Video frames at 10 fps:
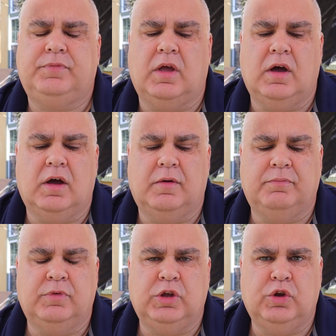
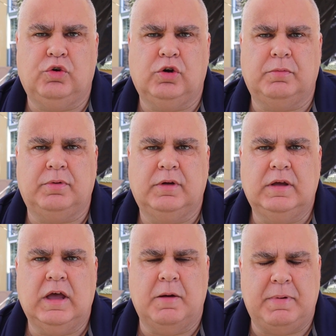Europe
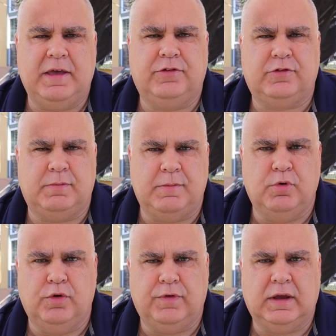appears to be
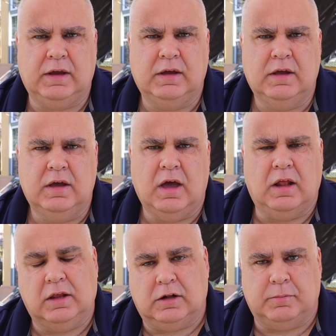moving
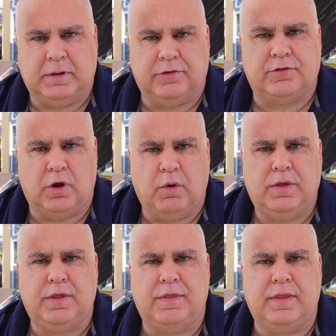a little bit
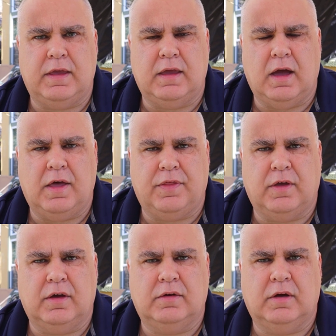slower than the
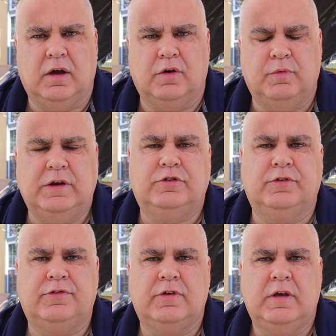other
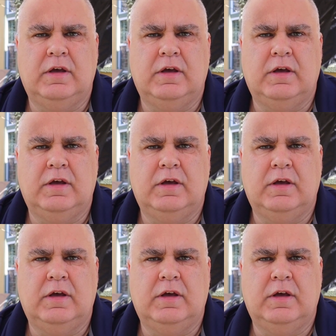regions.